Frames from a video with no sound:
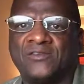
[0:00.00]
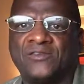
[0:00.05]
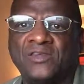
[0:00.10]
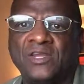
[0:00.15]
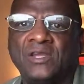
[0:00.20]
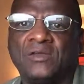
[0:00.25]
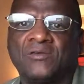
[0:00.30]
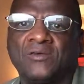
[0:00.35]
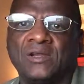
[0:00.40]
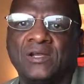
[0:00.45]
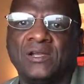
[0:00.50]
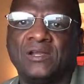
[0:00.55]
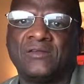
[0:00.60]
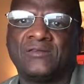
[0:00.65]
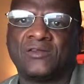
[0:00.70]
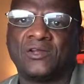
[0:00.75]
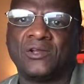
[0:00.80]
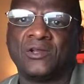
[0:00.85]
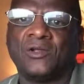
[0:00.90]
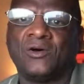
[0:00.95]
secret
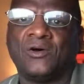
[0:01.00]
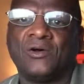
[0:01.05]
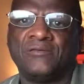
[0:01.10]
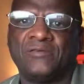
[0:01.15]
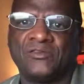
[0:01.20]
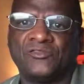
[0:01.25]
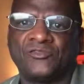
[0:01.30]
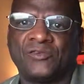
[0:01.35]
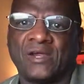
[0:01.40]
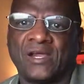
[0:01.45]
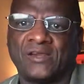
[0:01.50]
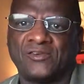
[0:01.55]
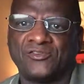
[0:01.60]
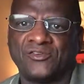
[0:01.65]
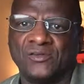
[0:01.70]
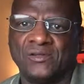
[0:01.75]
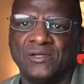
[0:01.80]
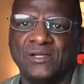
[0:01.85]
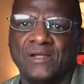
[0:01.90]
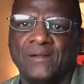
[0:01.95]
is the law of
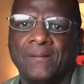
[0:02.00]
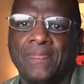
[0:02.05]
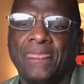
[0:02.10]
attraction,